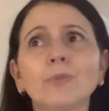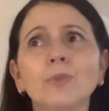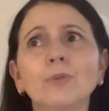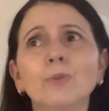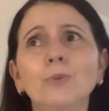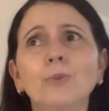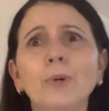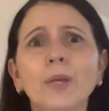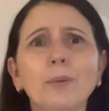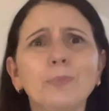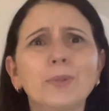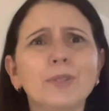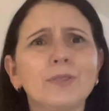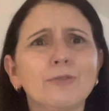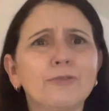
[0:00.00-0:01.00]

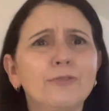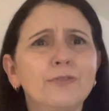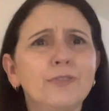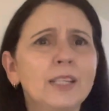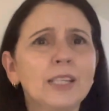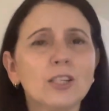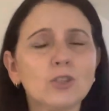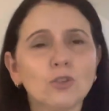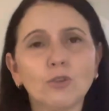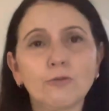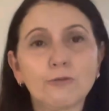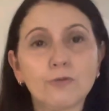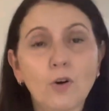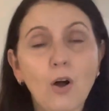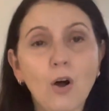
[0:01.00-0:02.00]
whips, finish, or
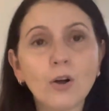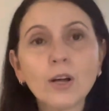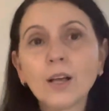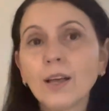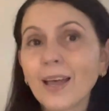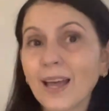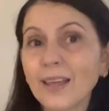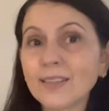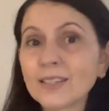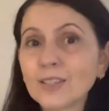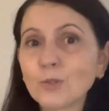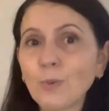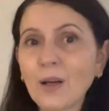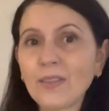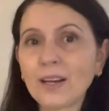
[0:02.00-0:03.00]
frog. And this
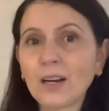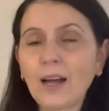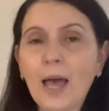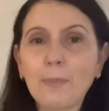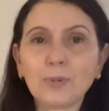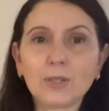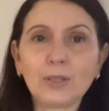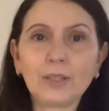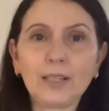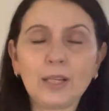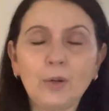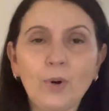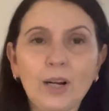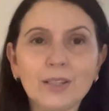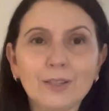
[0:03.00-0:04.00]
is one that I absolutely
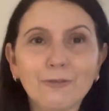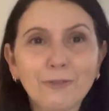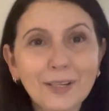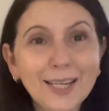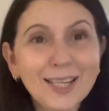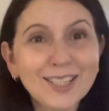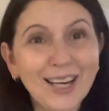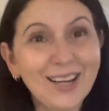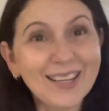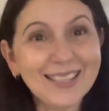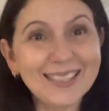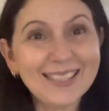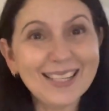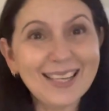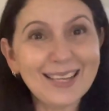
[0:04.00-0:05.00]
wanted to finish, and I
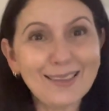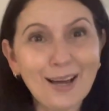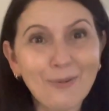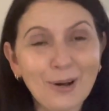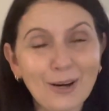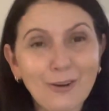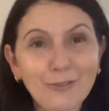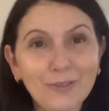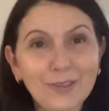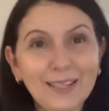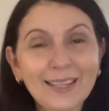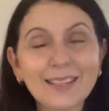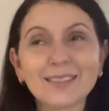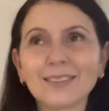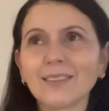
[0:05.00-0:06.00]
can tick that one off the
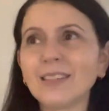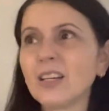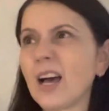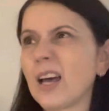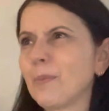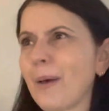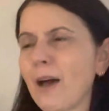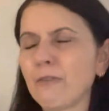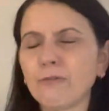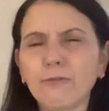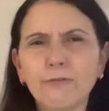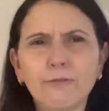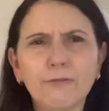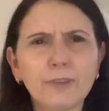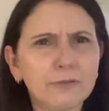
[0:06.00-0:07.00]
list. I think I had about
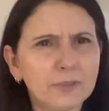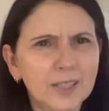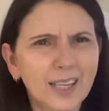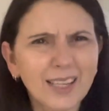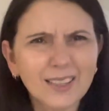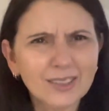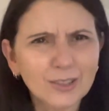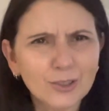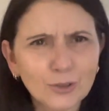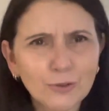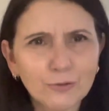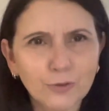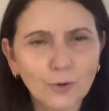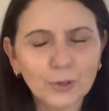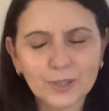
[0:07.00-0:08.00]
15 to do,
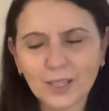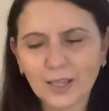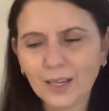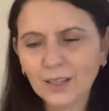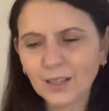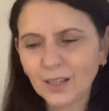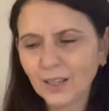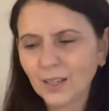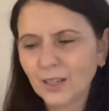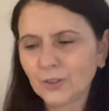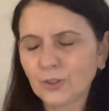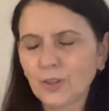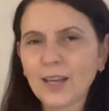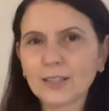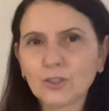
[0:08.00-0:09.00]
14,
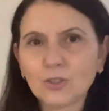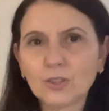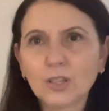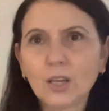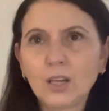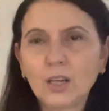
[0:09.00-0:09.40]
so that's